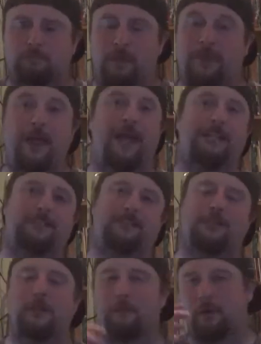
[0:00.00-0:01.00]
There's
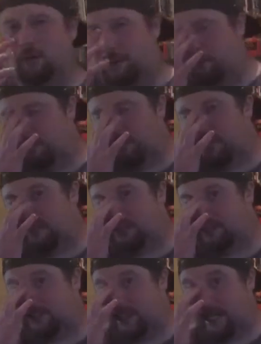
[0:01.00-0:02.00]
the most brilliant
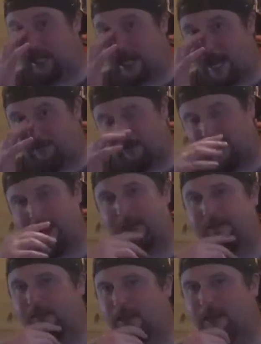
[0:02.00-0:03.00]
scene ever.
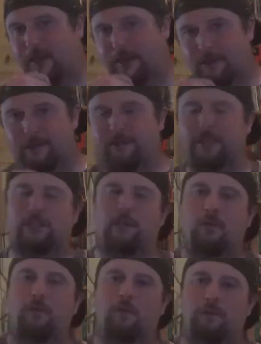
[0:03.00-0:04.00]
In the
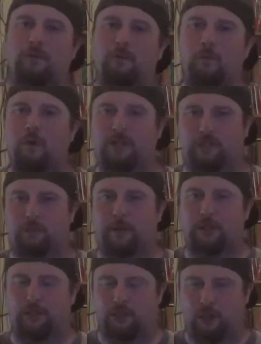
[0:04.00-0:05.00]
original Worst
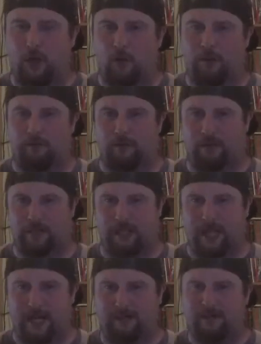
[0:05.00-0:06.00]
Witch show of
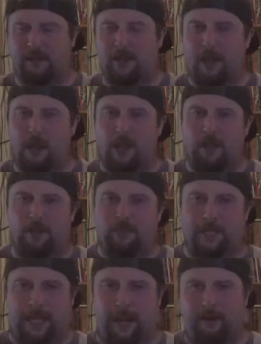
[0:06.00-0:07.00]
98,
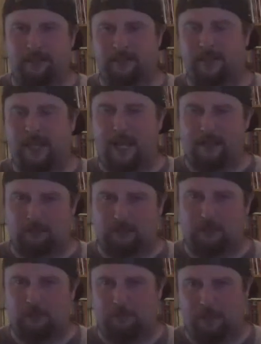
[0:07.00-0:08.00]
the
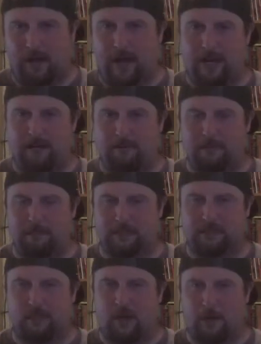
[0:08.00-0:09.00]
actress who played
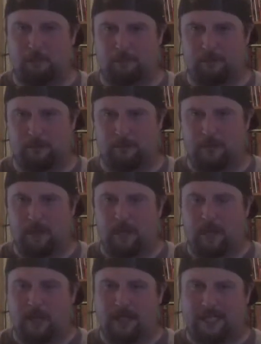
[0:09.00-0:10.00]
Miss Harbroom,
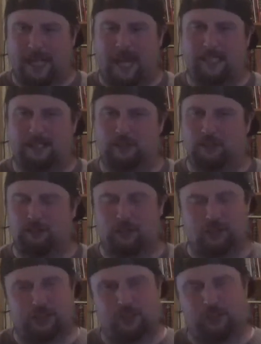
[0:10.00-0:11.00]
Kate
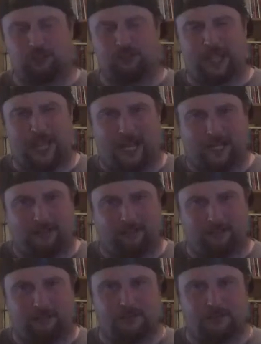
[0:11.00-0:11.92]
Duncan,